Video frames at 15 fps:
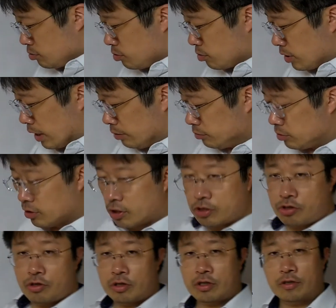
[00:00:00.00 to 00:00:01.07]
also
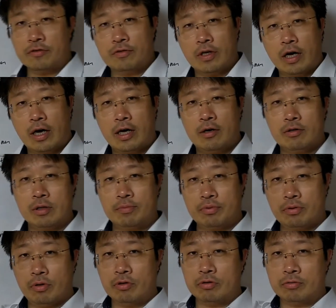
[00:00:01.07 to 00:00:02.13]
counterintuitive to how the
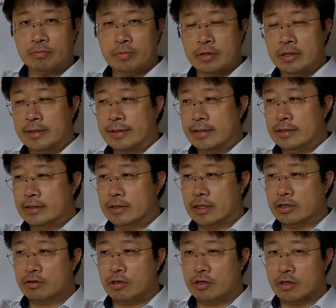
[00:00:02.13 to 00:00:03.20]
probe
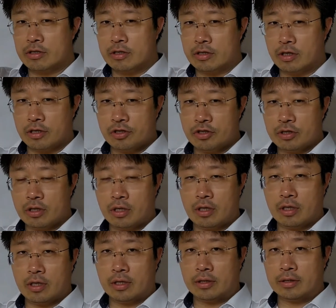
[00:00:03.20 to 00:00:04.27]
actually doesn't touch
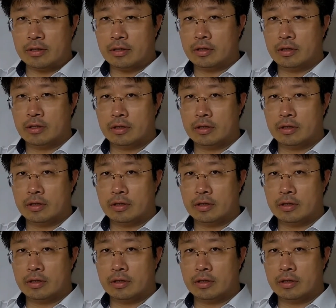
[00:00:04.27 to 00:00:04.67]
the